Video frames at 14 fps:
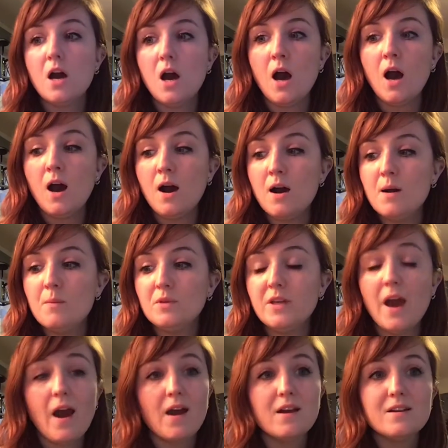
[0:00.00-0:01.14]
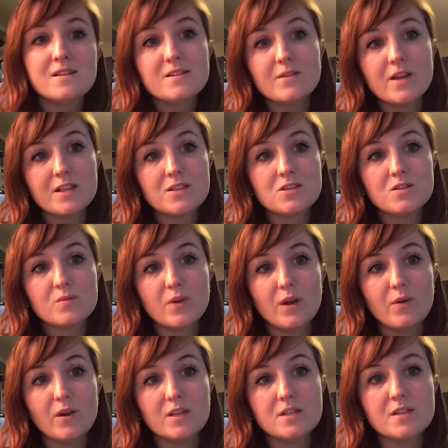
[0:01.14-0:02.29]
Yeah, so that's just what I
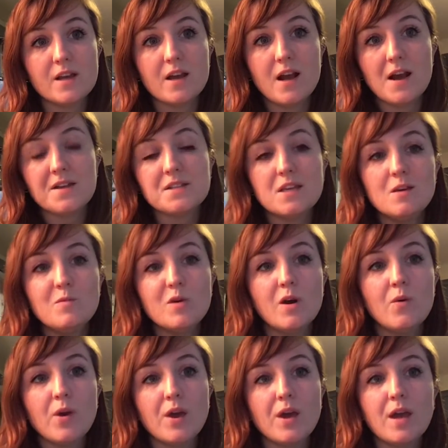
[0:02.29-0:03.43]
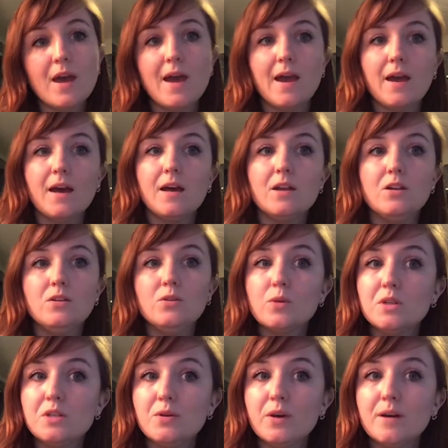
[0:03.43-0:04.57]
wanted to say, guys. Keep going, and you
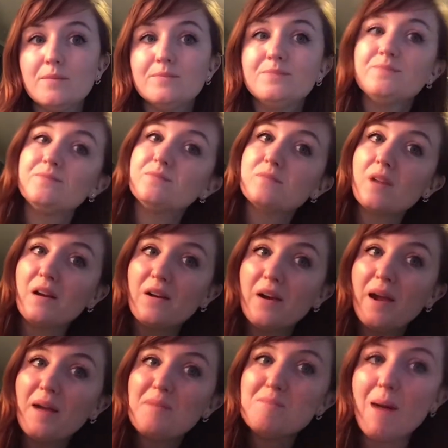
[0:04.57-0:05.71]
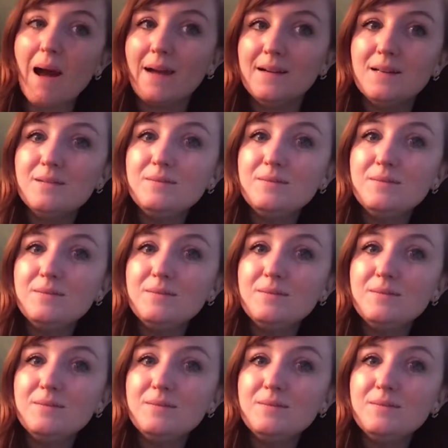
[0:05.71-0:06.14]
can do it. All right, bye.